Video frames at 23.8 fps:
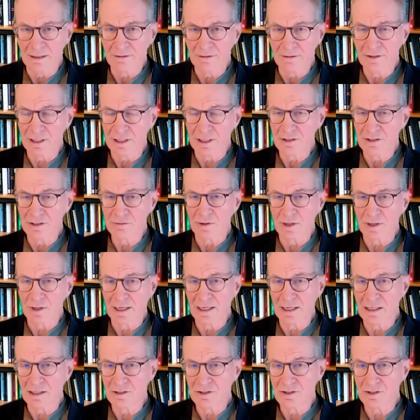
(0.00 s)
things
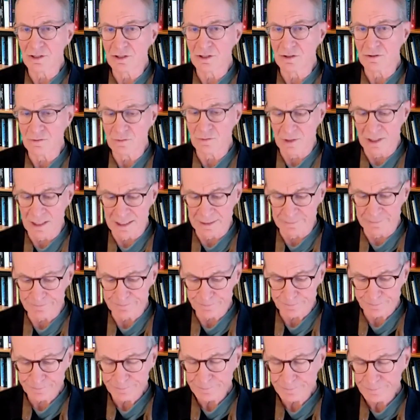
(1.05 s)
related to
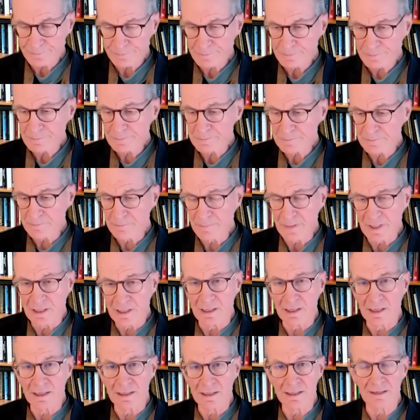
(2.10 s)

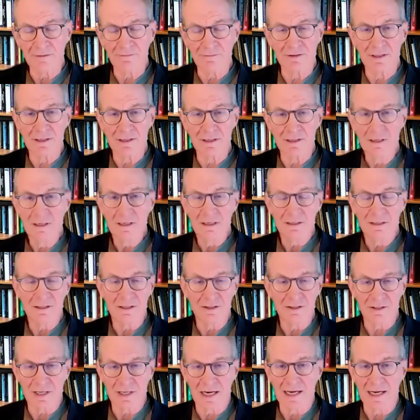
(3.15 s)
even
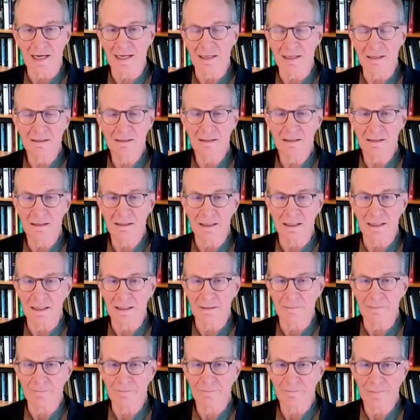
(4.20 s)
design
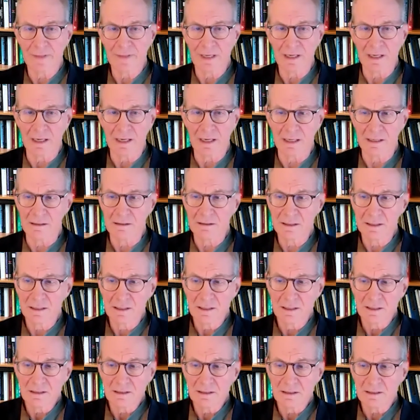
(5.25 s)
and
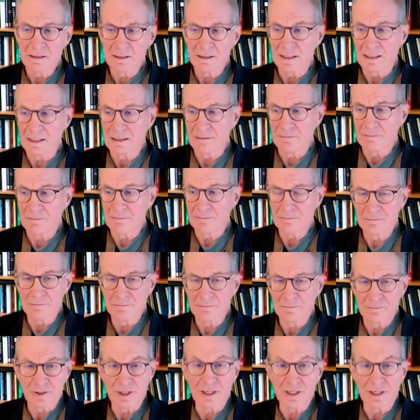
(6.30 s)

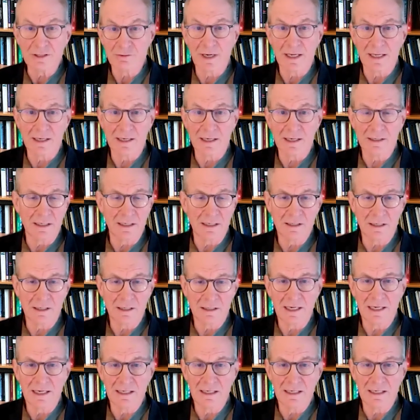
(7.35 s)
things related to
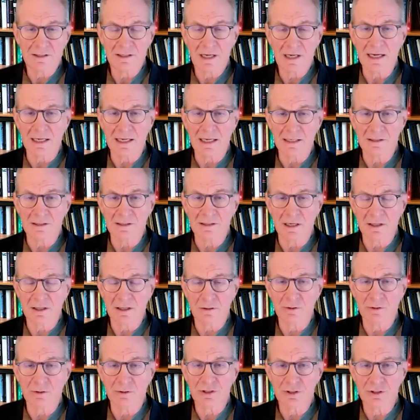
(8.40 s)
data science. In other
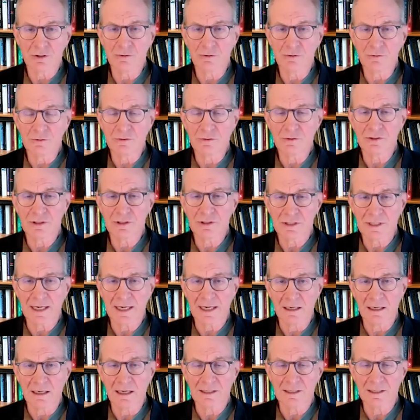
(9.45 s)
words, tools,
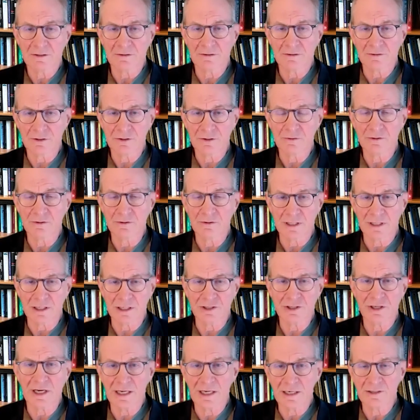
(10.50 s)
technological tools
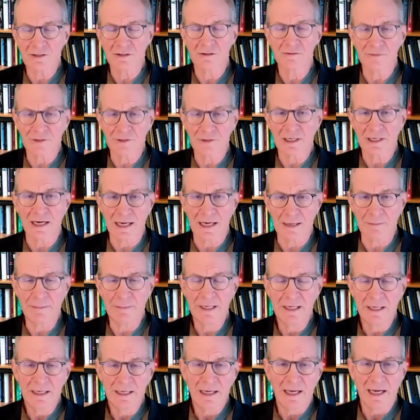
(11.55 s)
that change over time
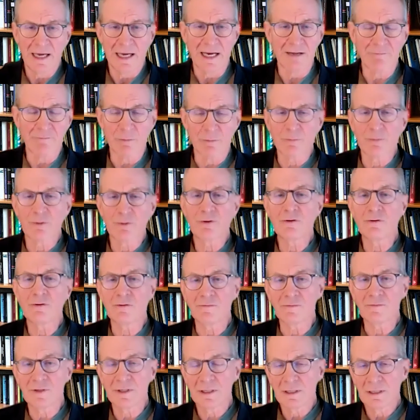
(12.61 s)
and have
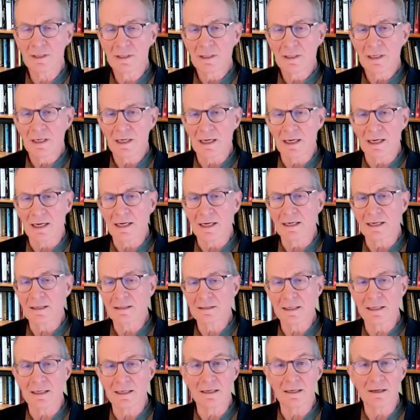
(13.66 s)
improved
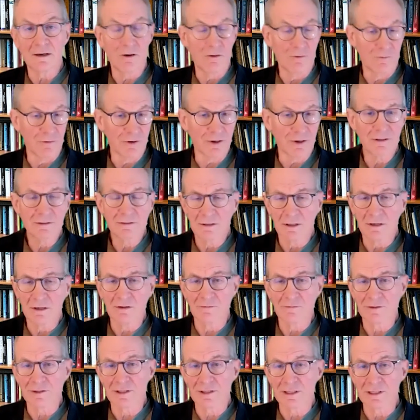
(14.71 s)
over
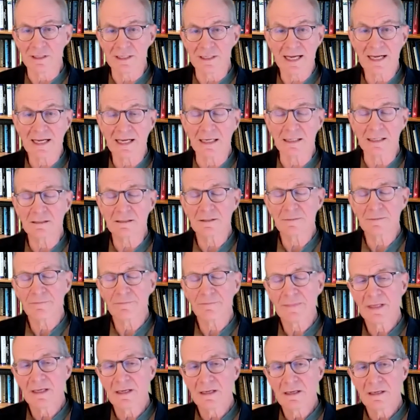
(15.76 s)
the decades.
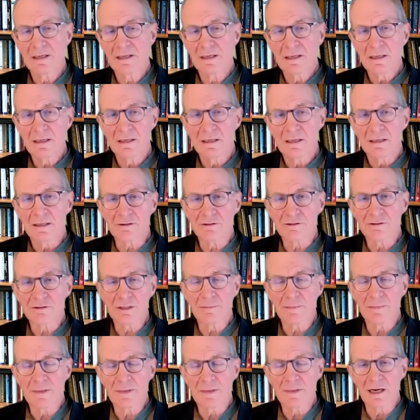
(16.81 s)
There are
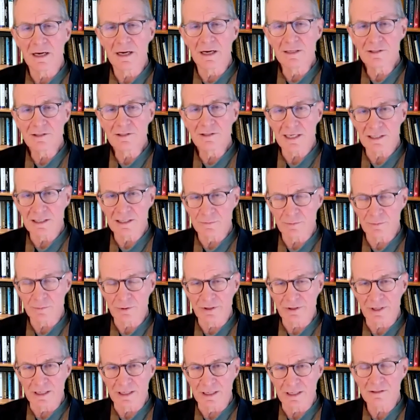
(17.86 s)
some unchangeable
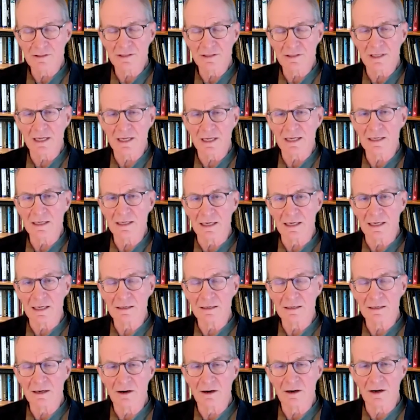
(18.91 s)
things
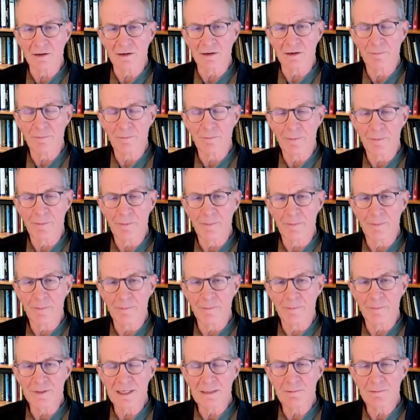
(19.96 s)
that
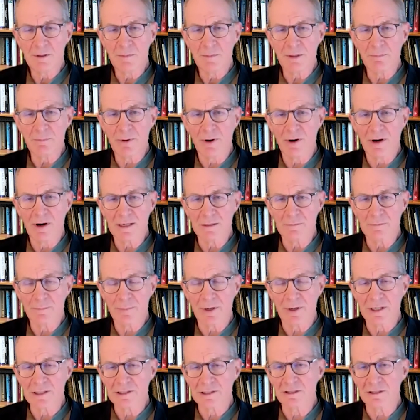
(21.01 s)
seem to be part and
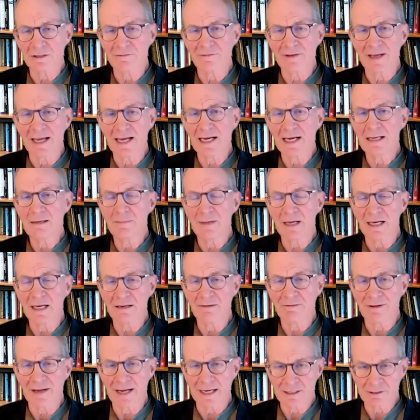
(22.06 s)
parcel of any
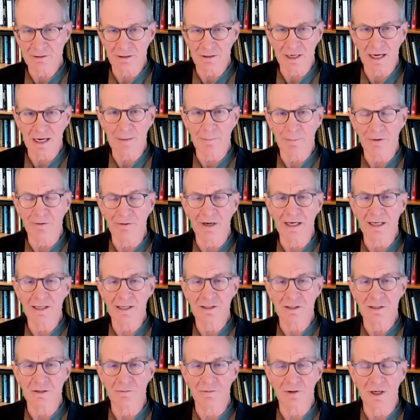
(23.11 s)
manufacturing
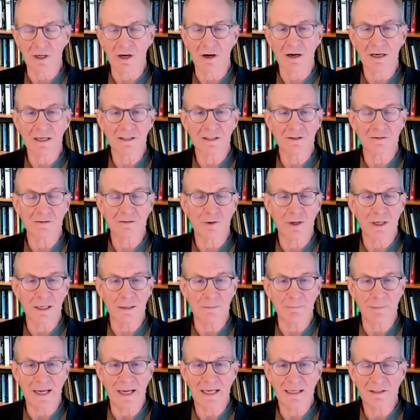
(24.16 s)
operation, regardless of what it
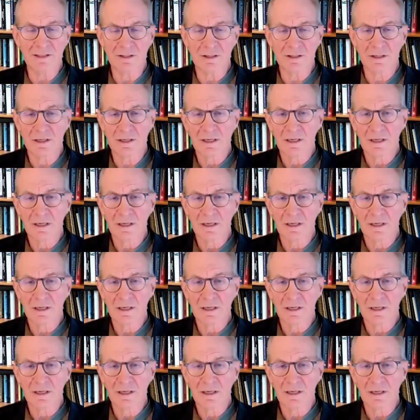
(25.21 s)
makes,